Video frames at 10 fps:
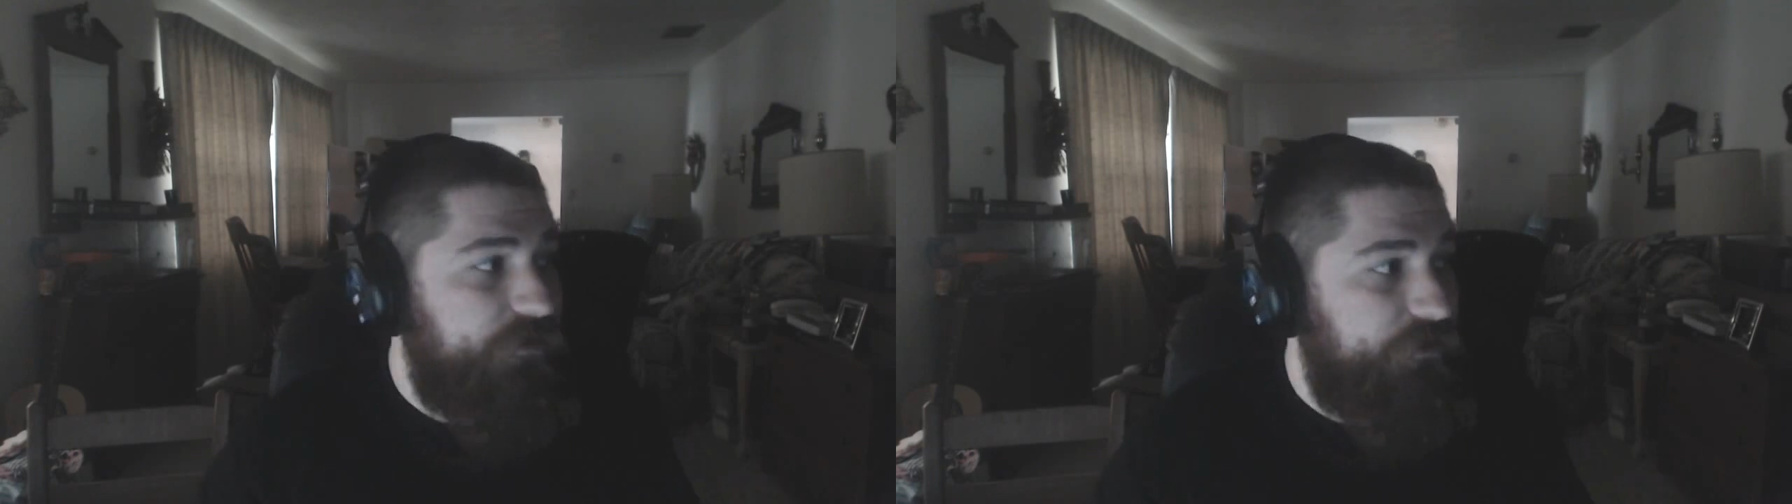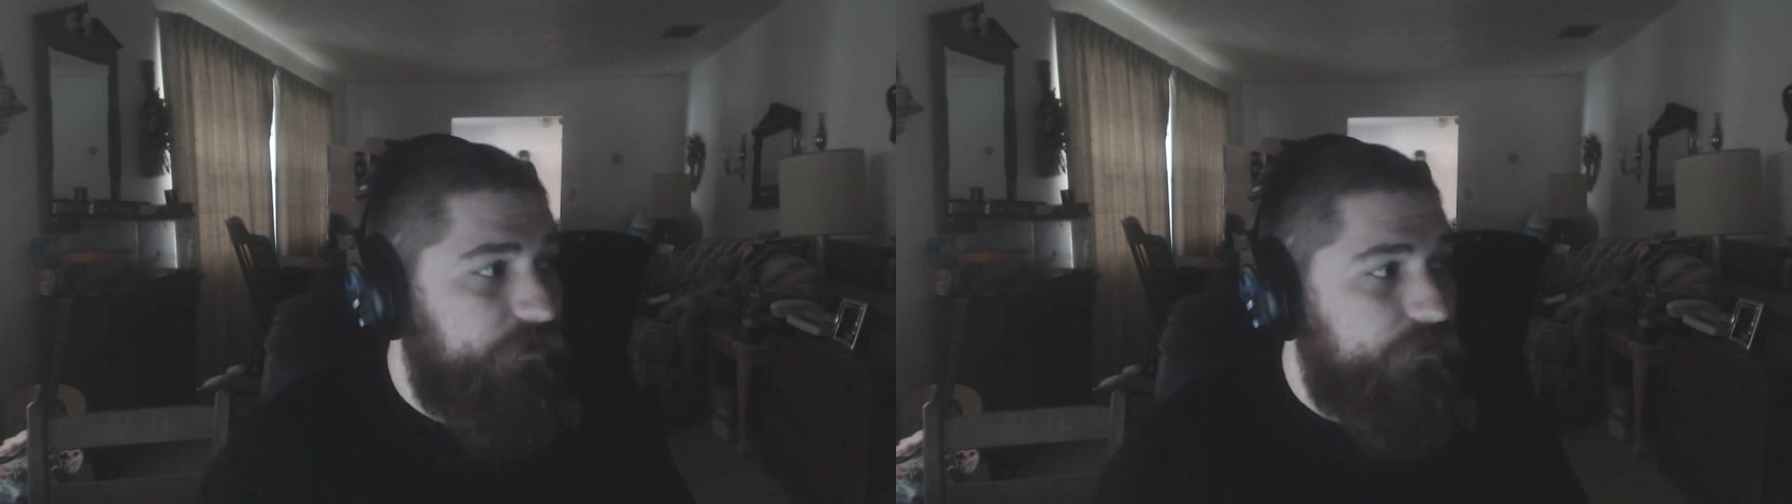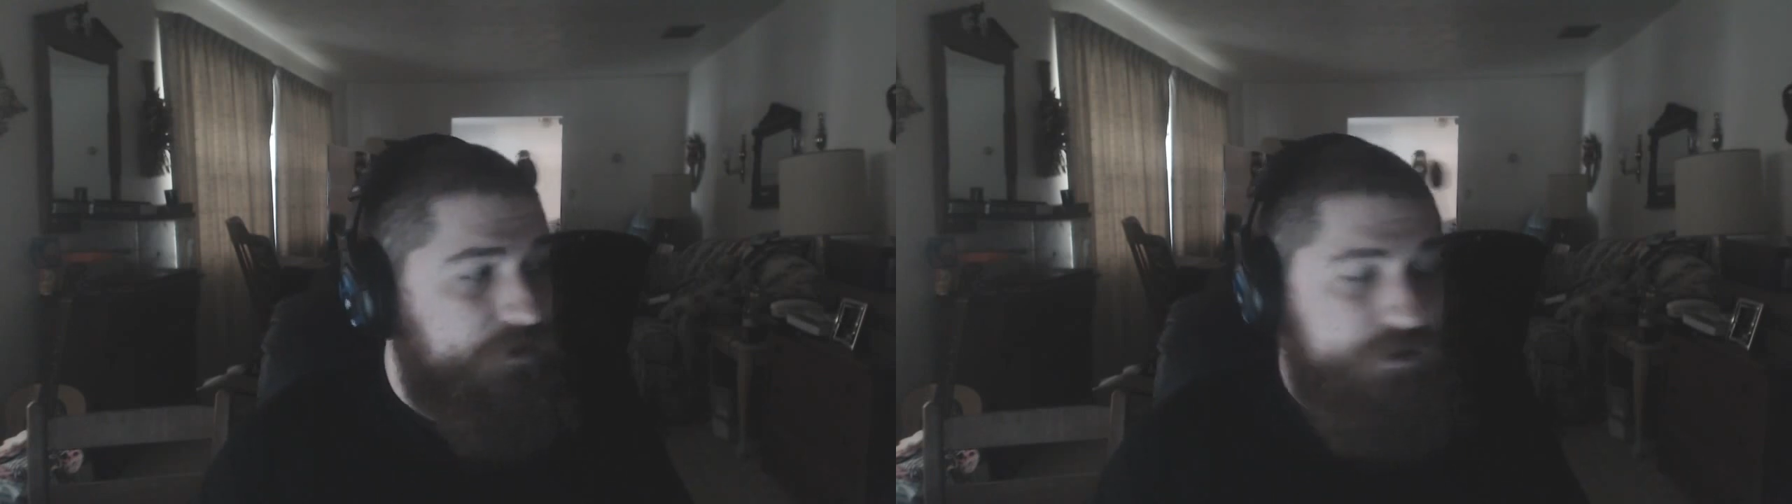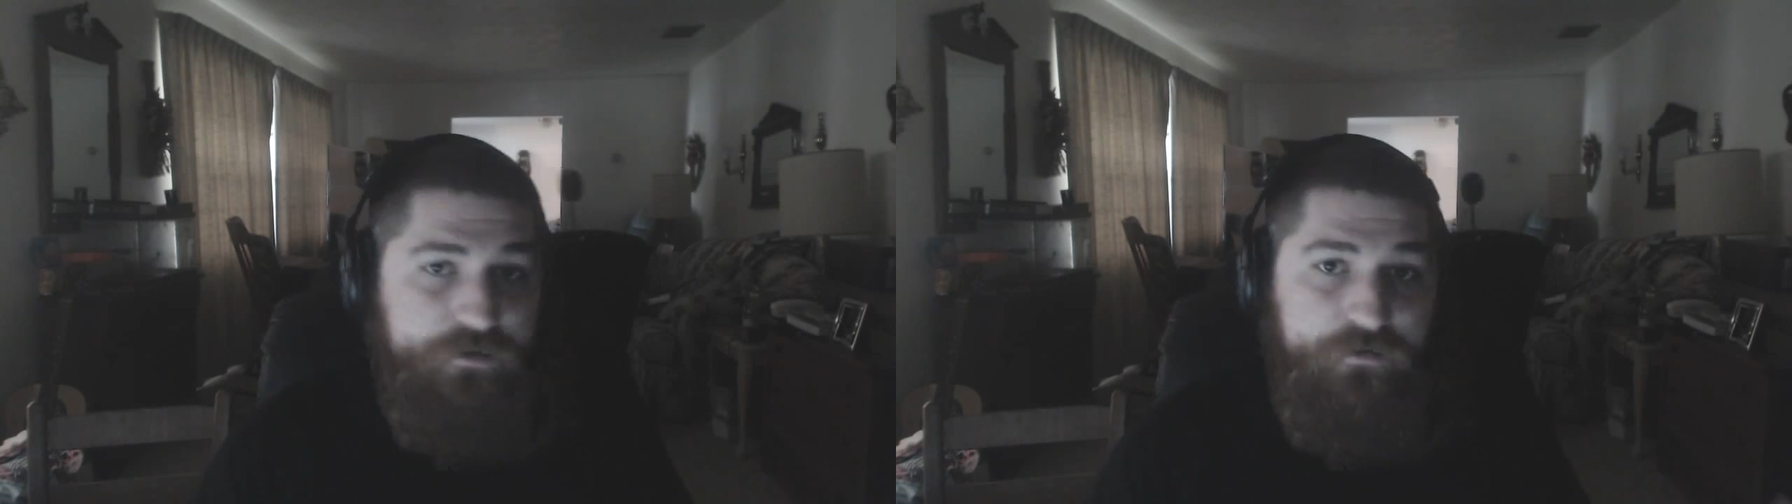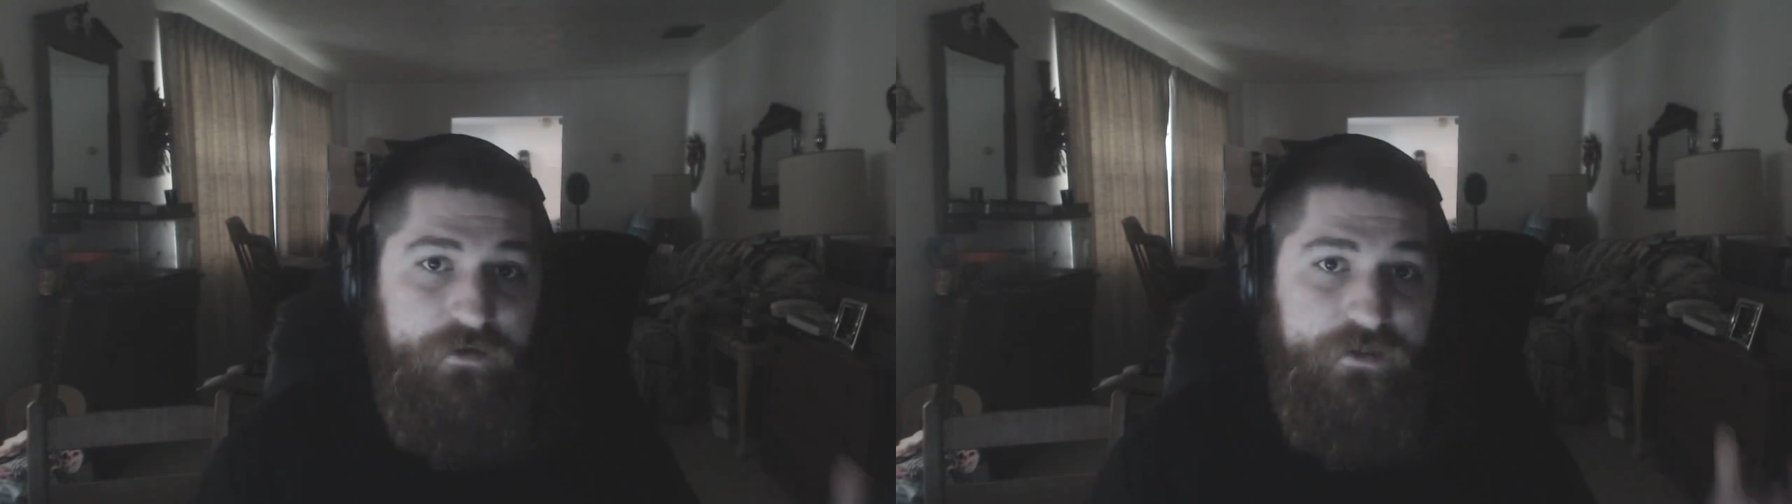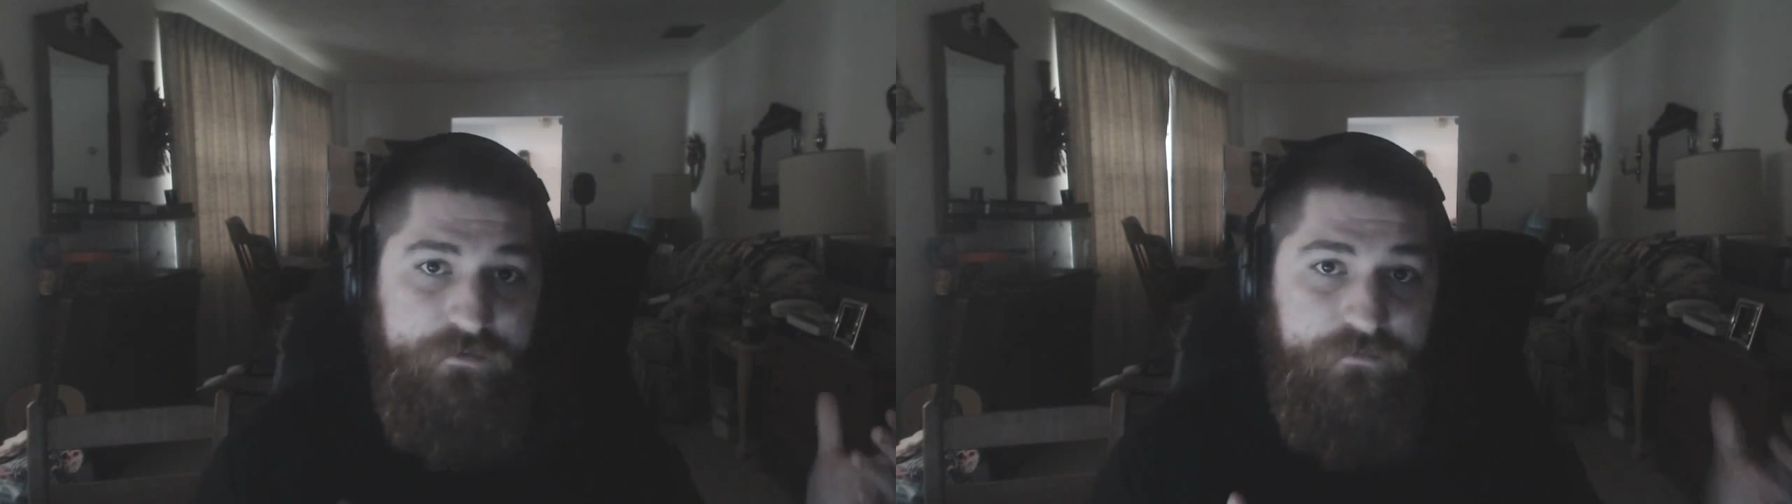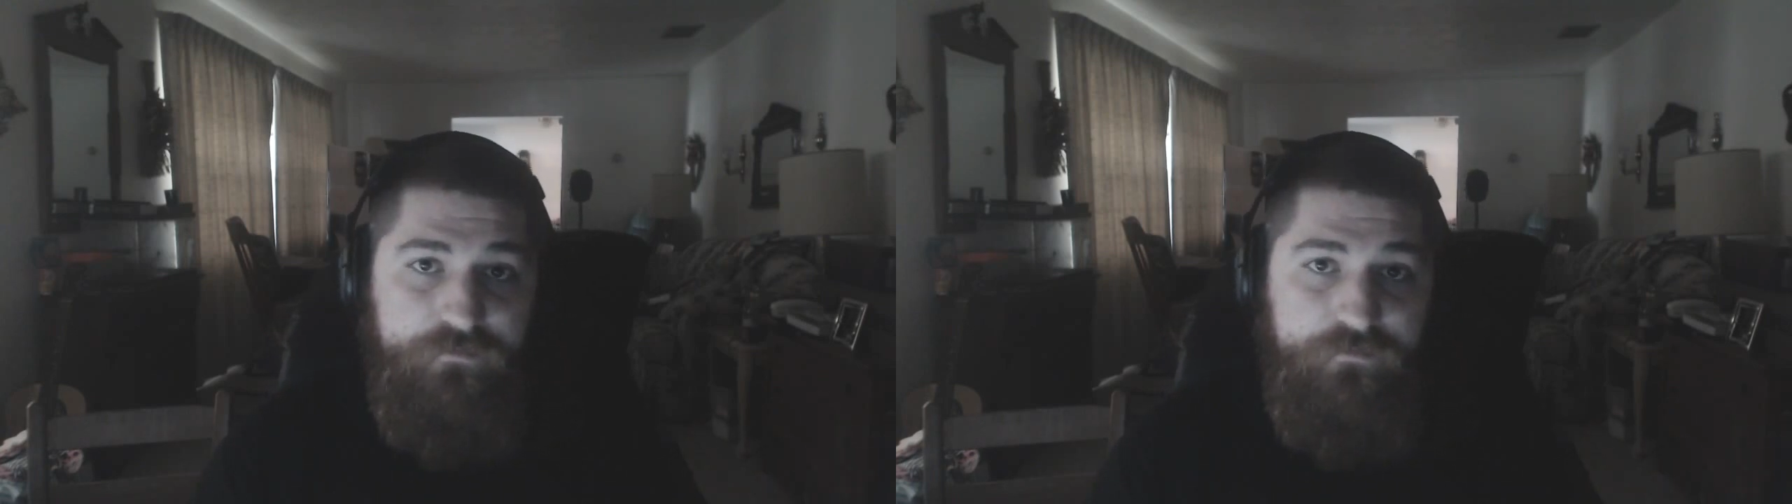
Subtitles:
the grocery store and do,